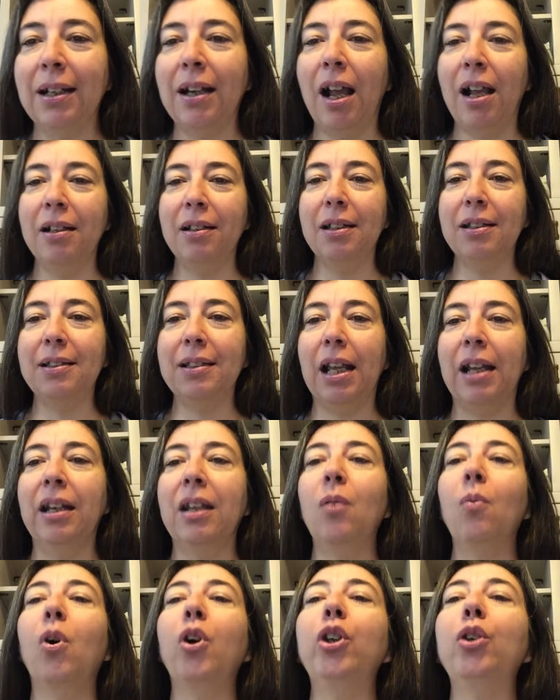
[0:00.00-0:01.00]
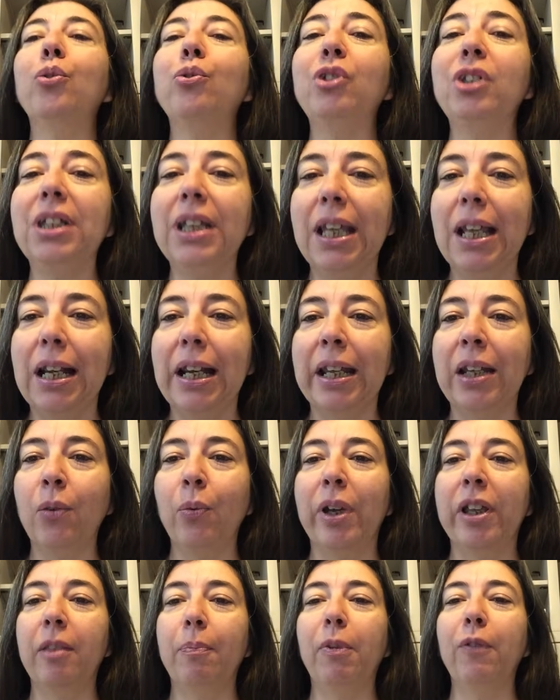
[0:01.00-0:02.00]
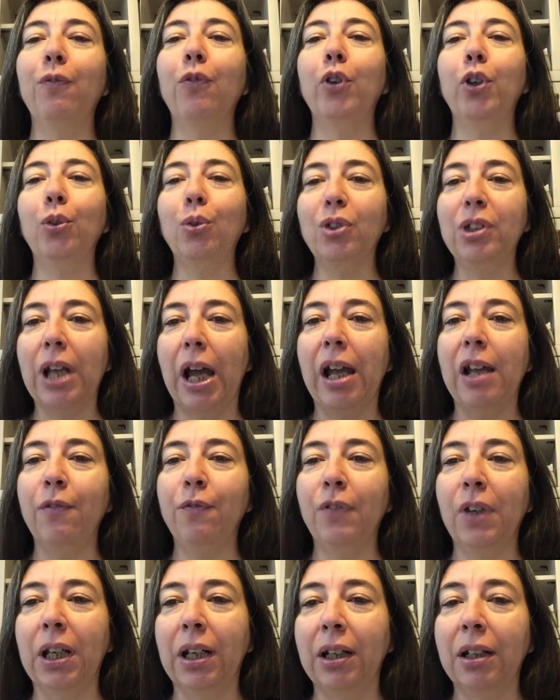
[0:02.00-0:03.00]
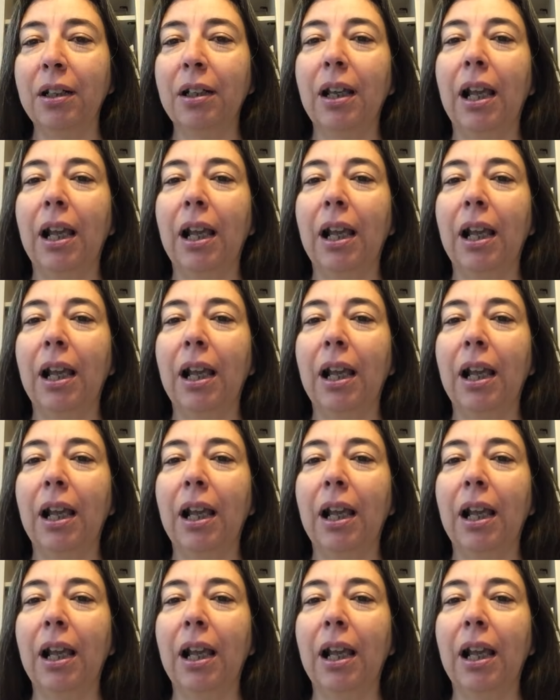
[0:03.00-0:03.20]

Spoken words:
understanding what you're dealing with before you dive in